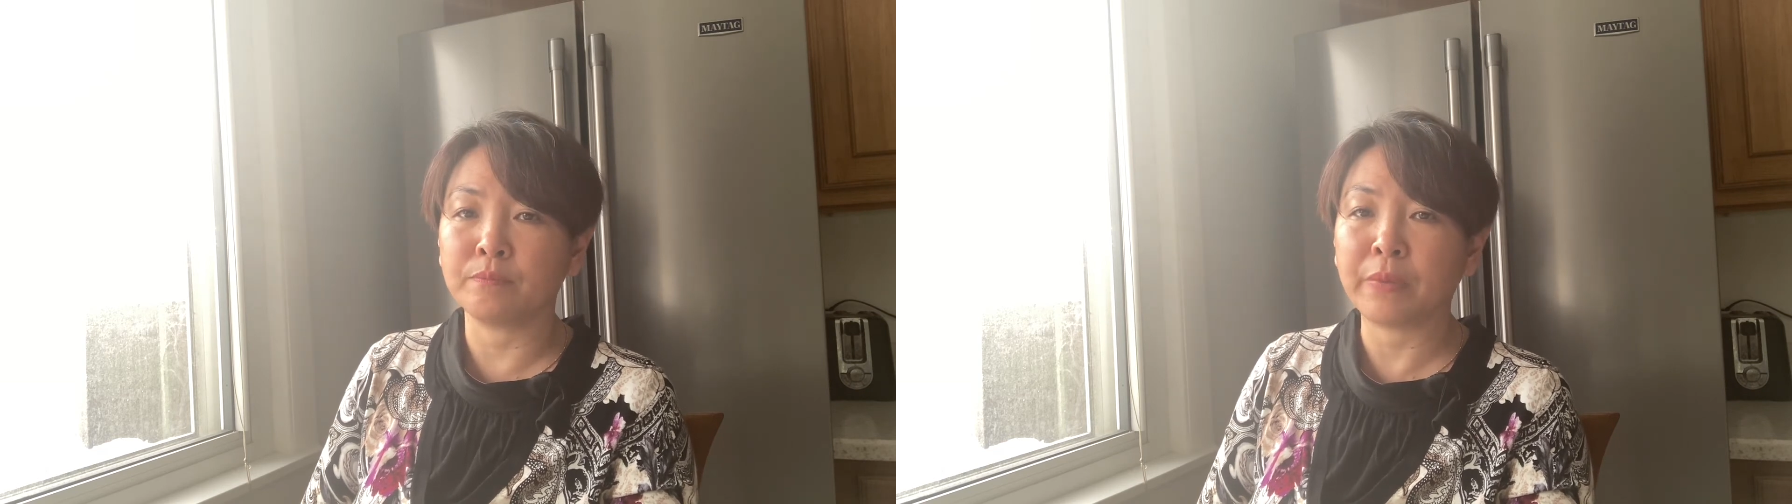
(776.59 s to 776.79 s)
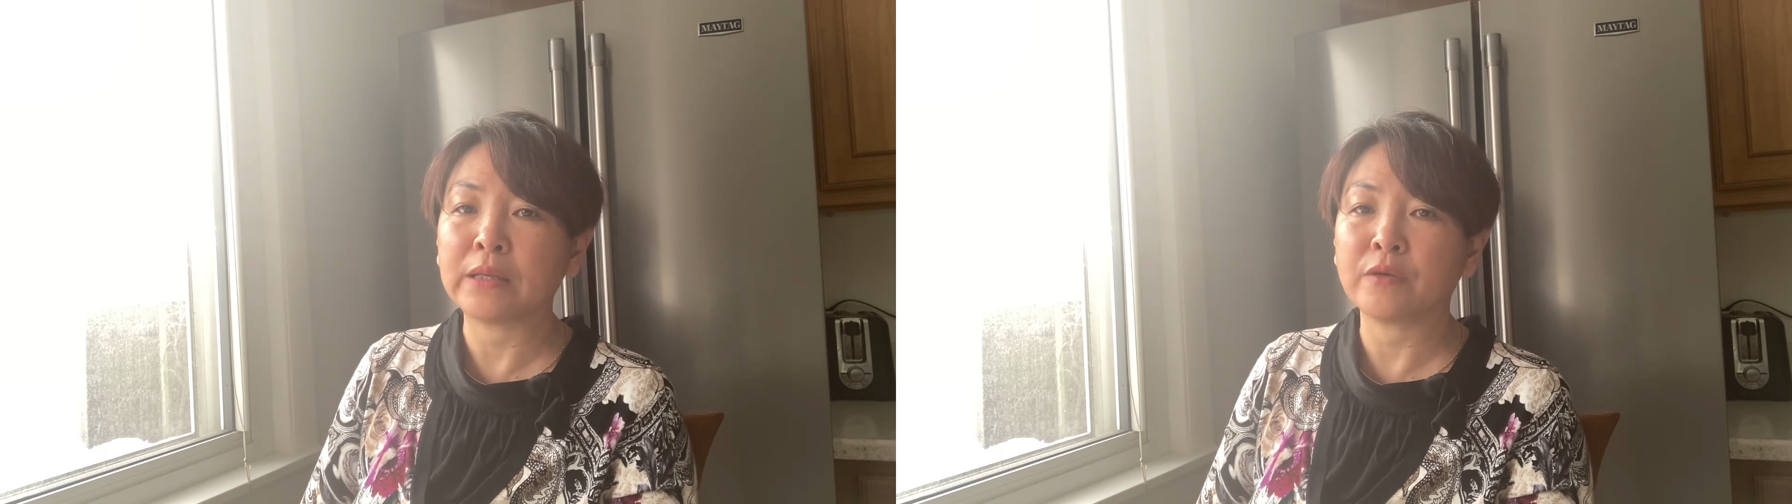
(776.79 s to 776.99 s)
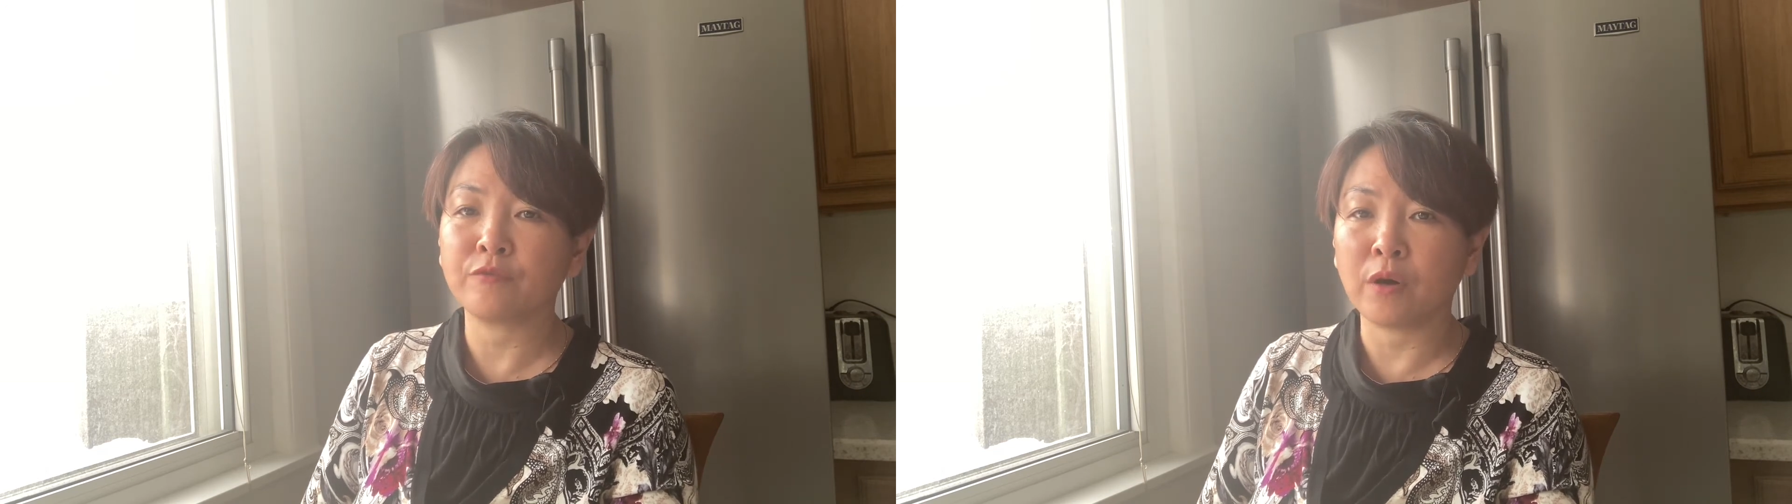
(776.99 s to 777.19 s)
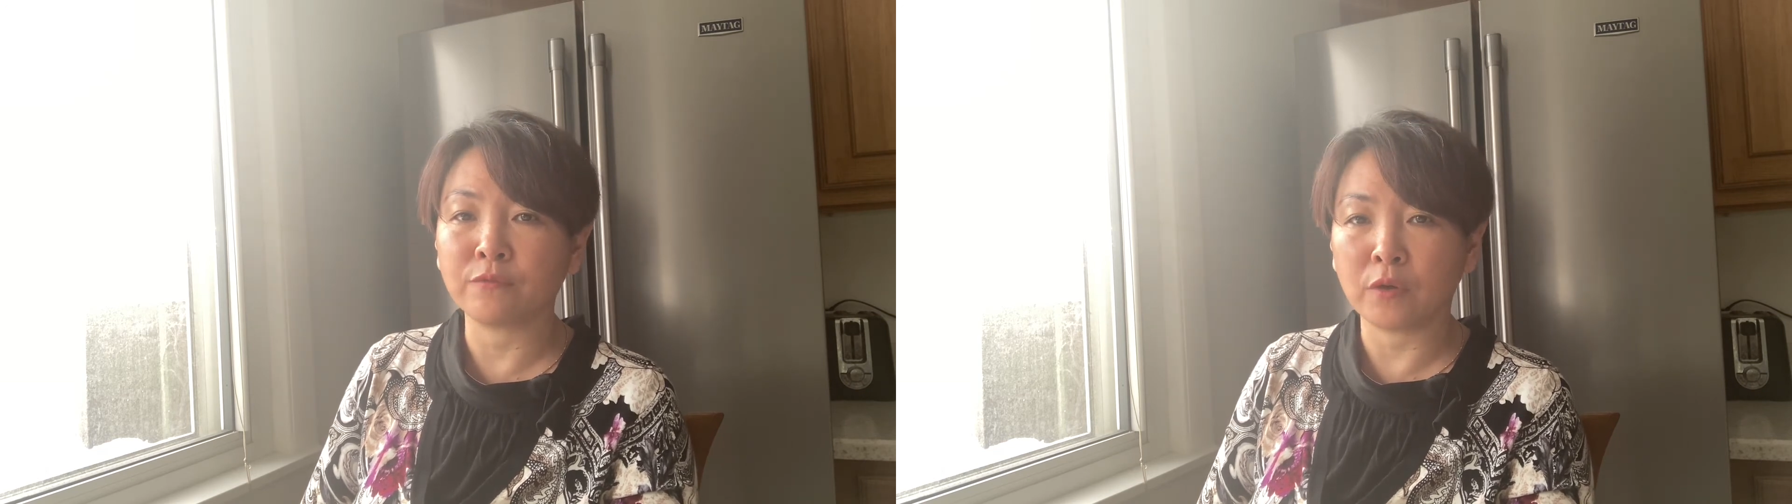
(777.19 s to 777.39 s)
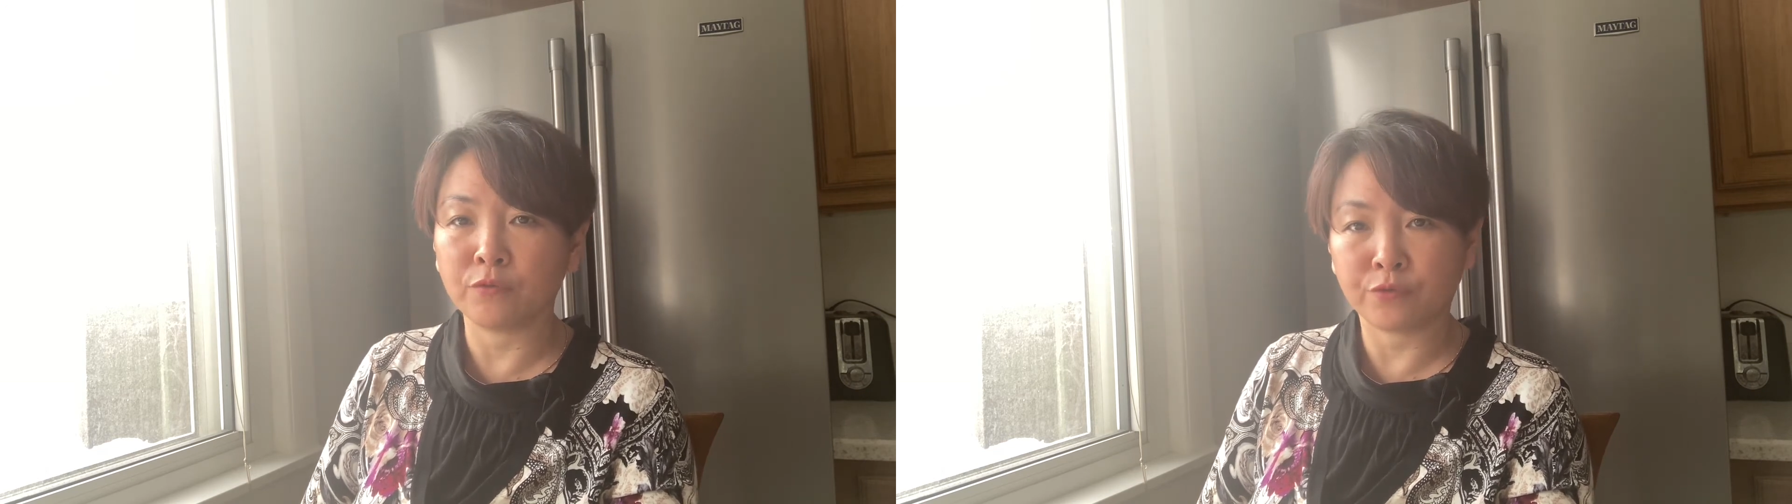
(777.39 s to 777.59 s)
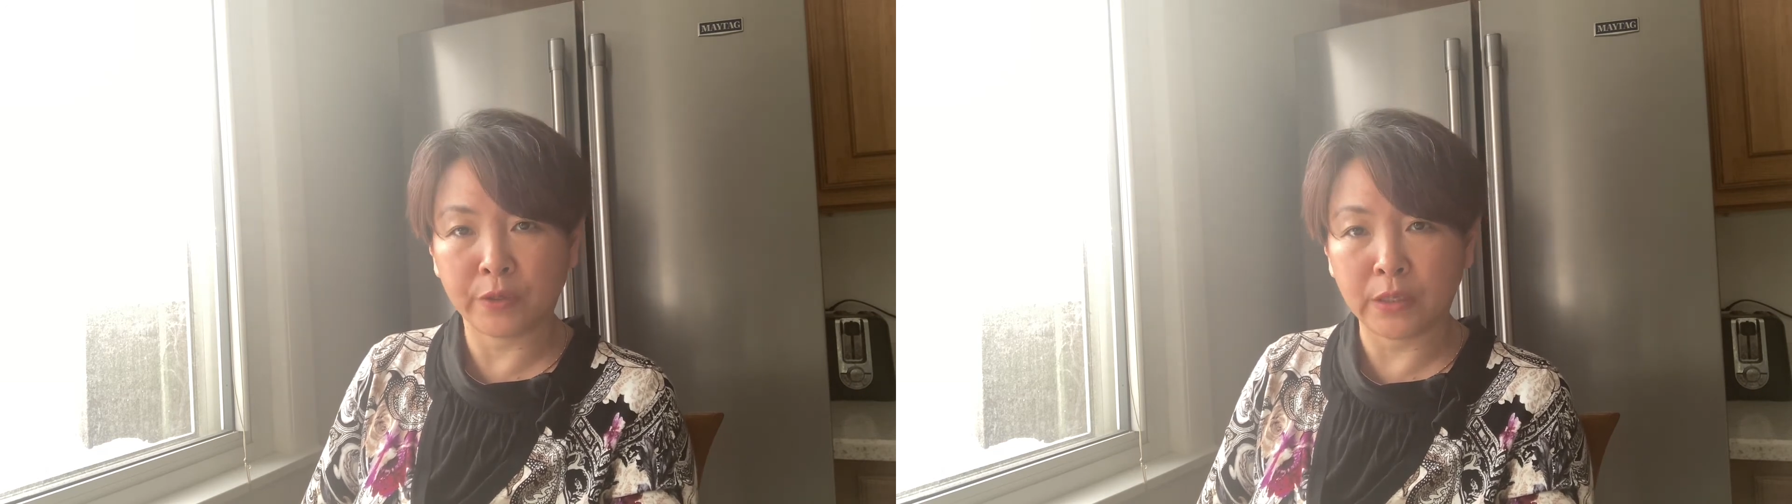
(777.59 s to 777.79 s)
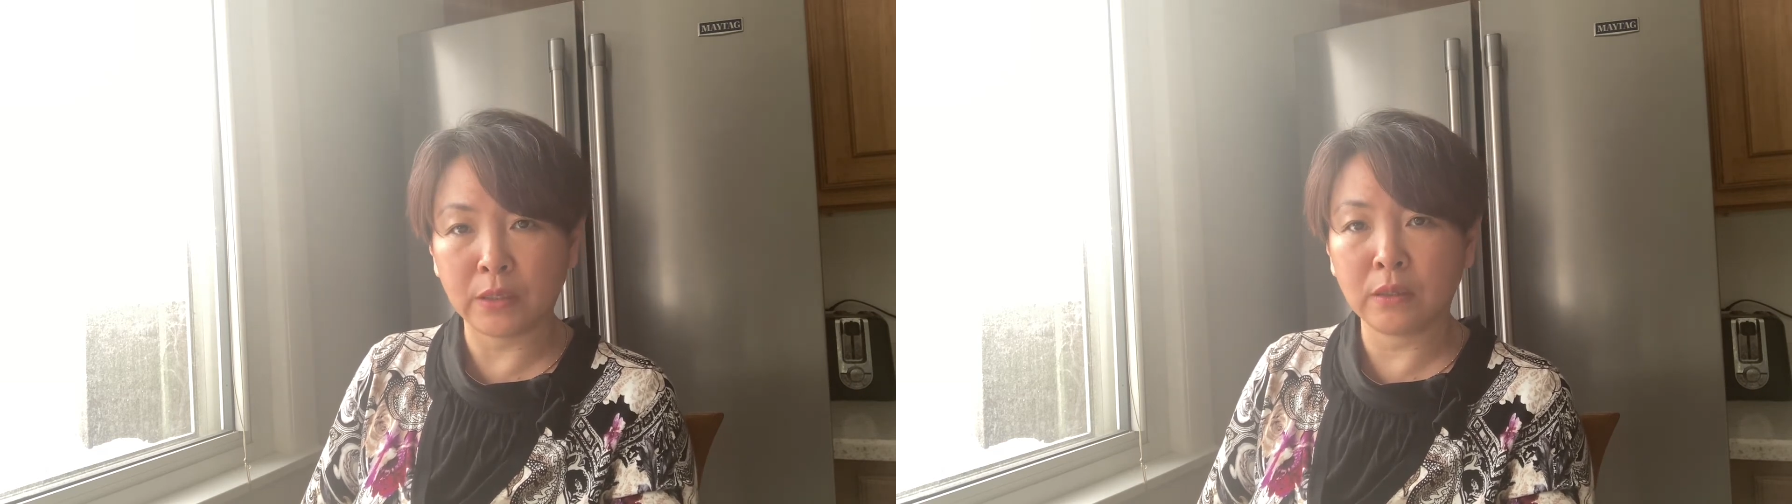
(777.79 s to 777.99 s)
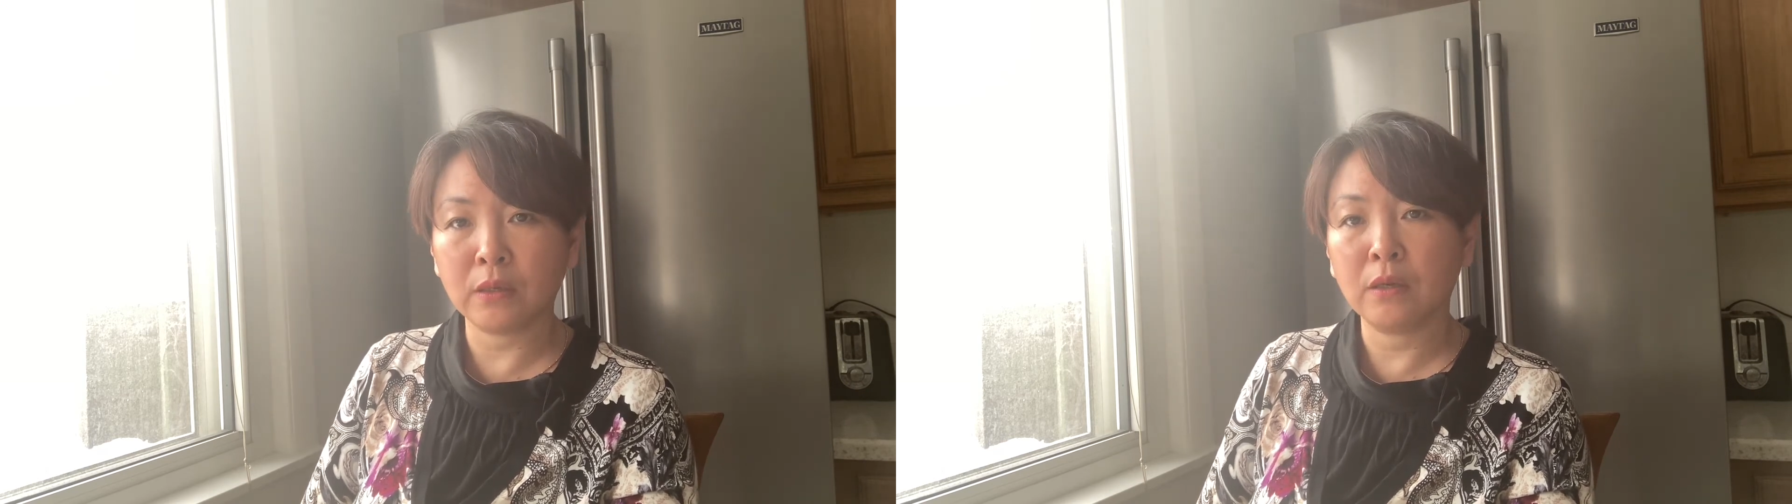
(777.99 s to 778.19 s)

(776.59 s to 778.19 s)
benefit of a free